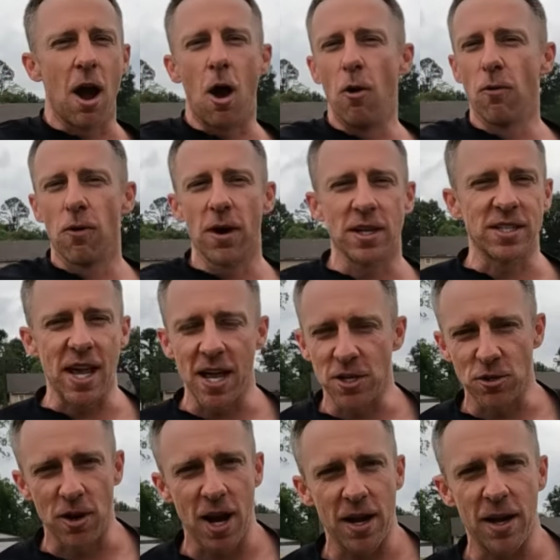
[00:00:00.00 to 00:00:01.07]
Over
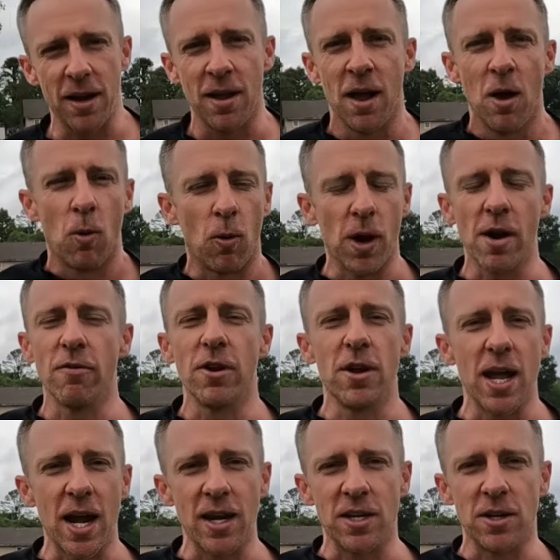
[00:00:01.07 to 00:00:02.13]
exaggerate it, whatever you
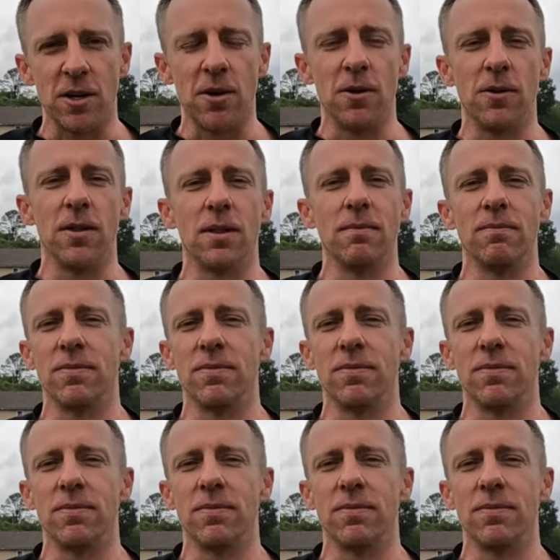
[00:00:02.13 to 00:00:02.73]
got to do,